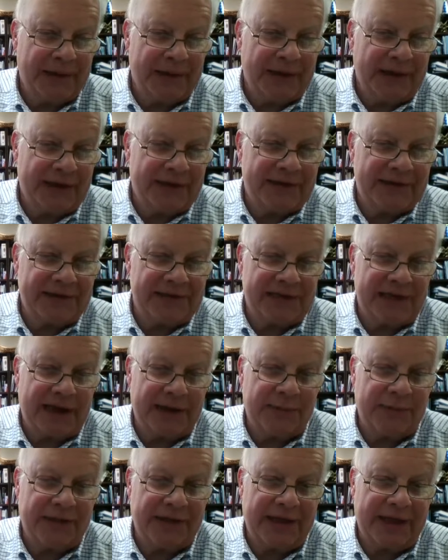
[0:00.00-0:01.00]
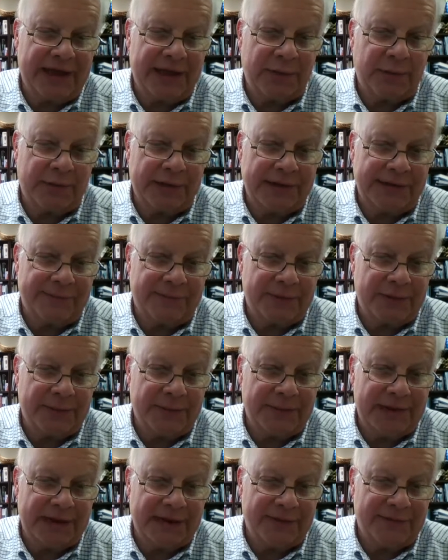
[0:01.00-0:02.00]
and decide with equity for the
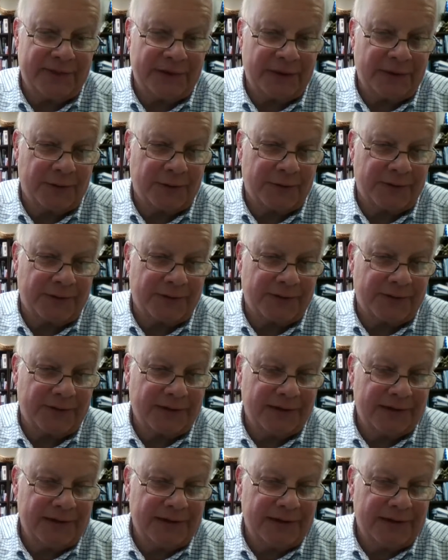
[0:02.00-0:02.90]
meek of the earth.